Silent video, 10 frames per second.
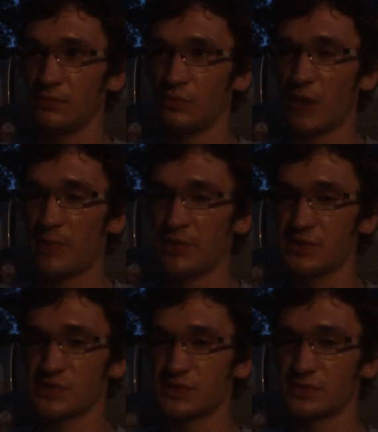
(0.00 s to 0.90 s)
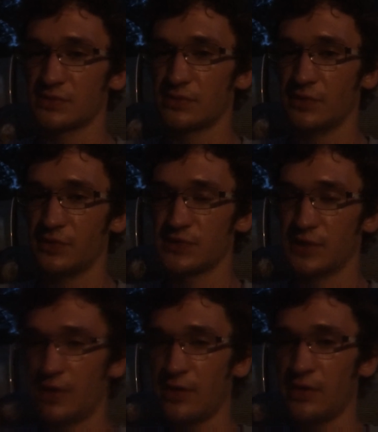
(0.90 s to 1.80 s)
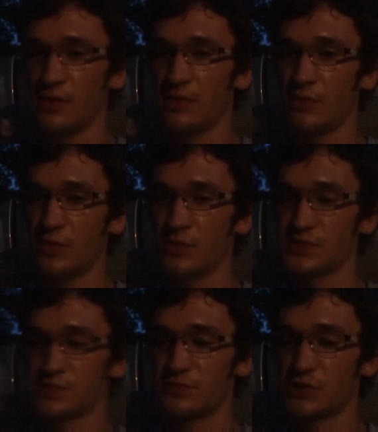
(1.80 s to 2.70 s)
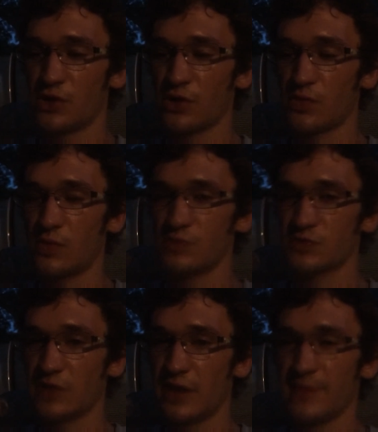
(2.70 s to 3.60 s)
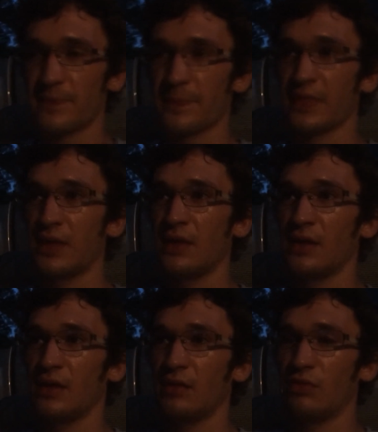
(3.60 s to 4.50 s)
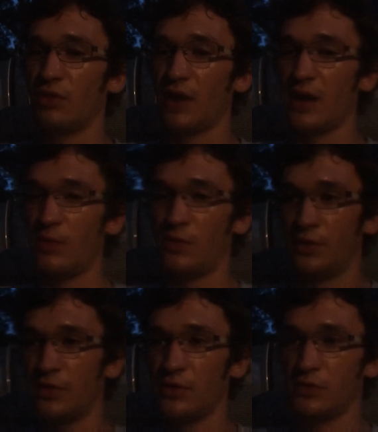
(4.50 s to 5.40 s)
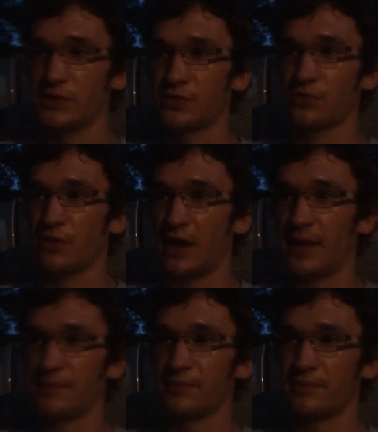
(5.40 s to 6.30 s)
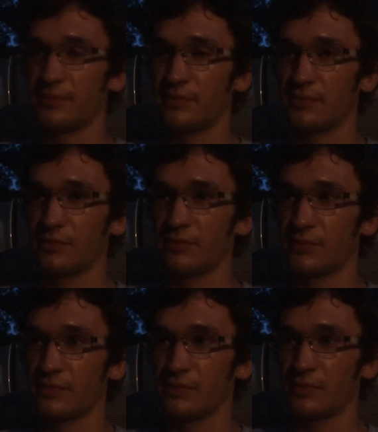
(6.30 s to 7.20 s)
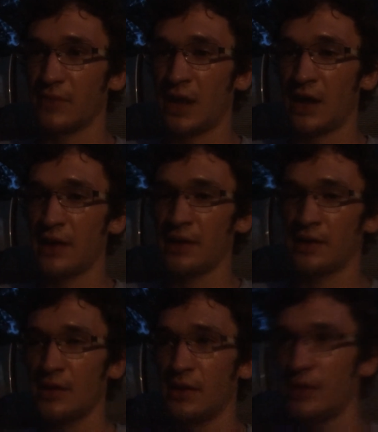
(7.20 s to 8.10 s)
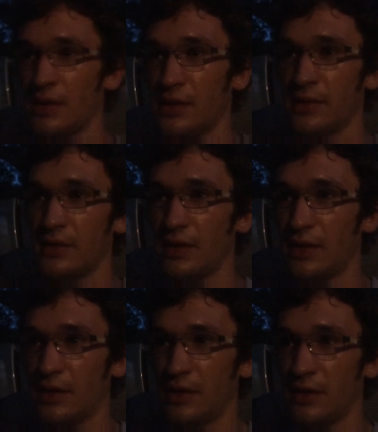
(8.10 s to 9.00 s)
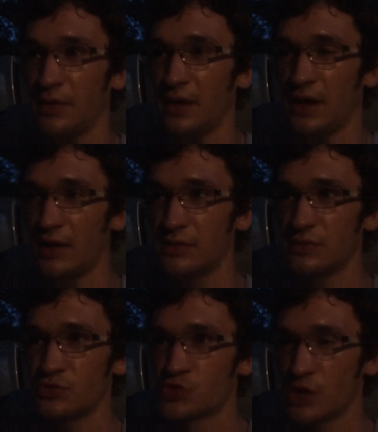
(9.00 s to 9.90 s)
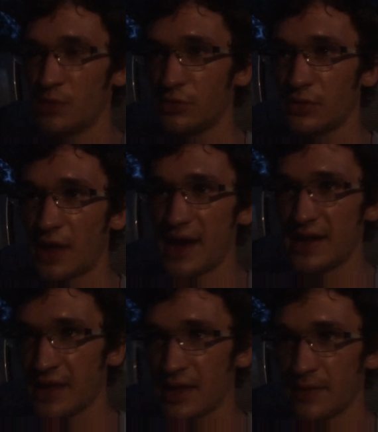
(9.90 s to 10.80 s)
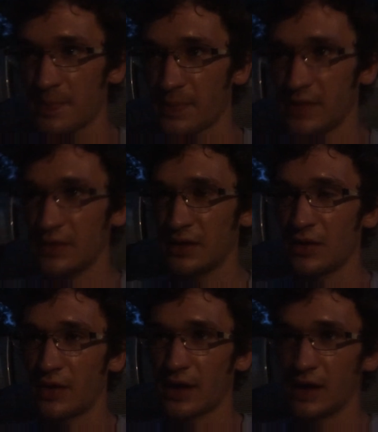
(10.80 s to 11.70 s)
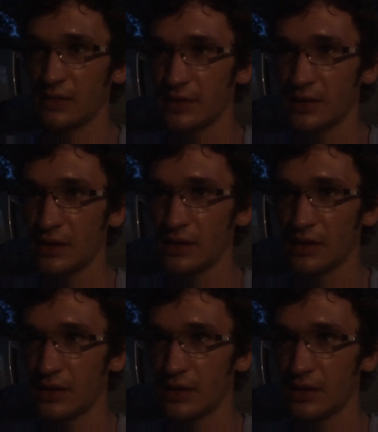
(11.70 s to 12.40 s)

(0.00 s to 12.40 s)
wrappings on the cigar, you know. One was dark, one was light. That one, holy crap. I had trouble lighting it. And then, you know, got lit,